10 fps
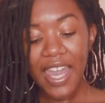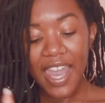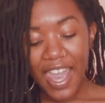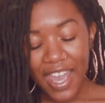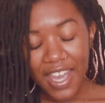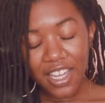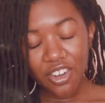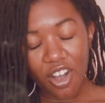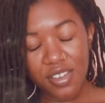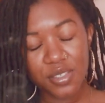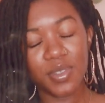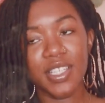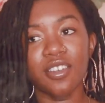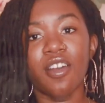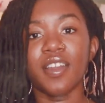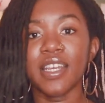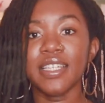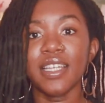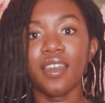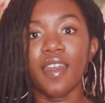And also this card can
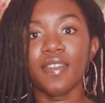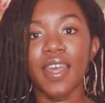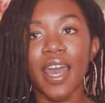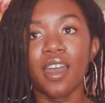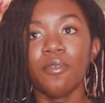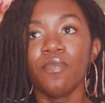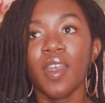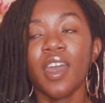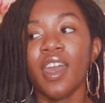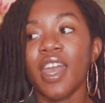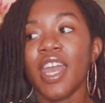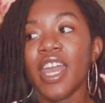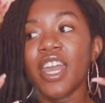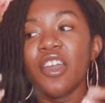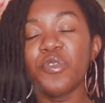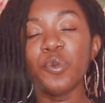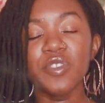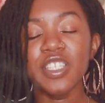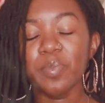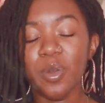indicate that if you've
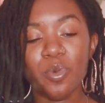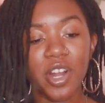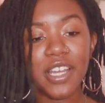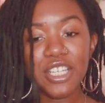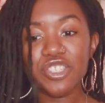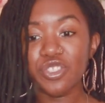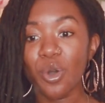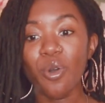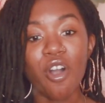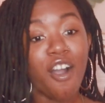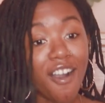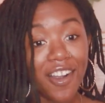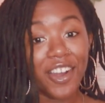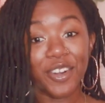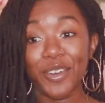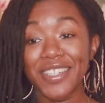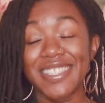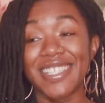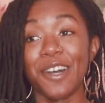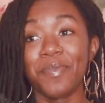just been working so hard on
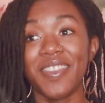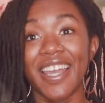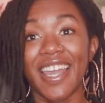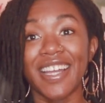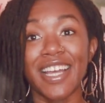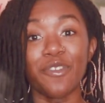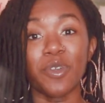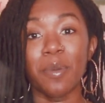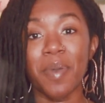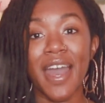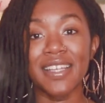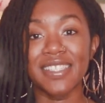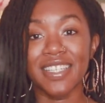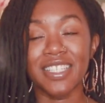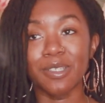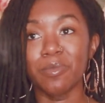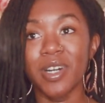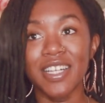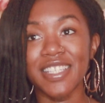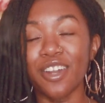something like for the past 6
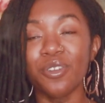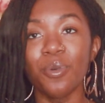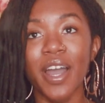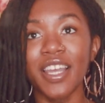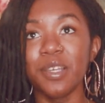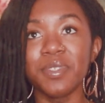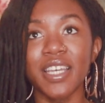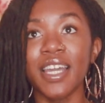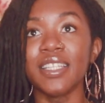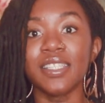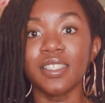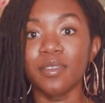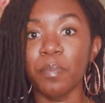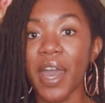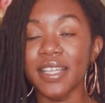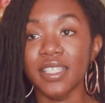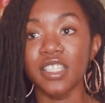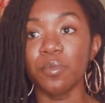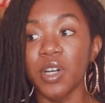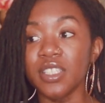months, I don't know why I keep saying this past
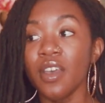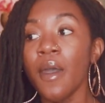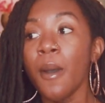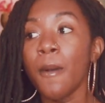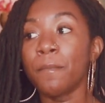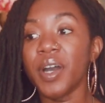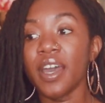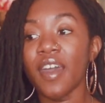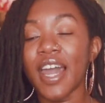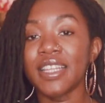6 months, but